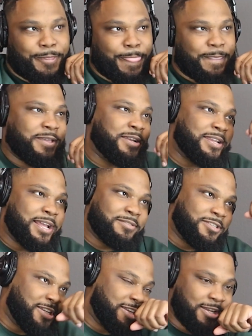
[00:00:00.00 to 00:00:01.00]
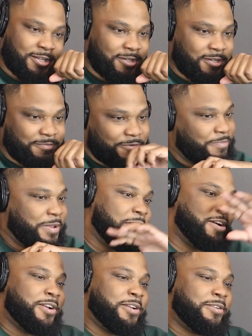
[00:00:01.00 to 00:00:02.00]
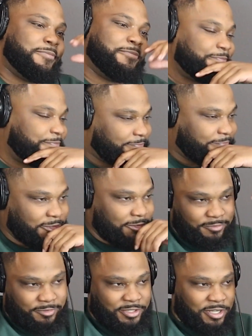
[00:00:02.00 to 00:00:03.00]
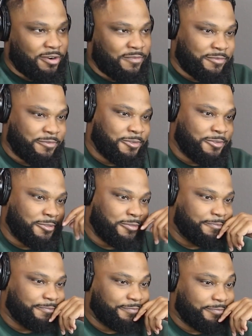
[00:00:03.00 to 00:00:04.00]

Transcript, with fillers: Yeah. Get down to the kitchen, prepare yeah. it. Yeah. Serve the food.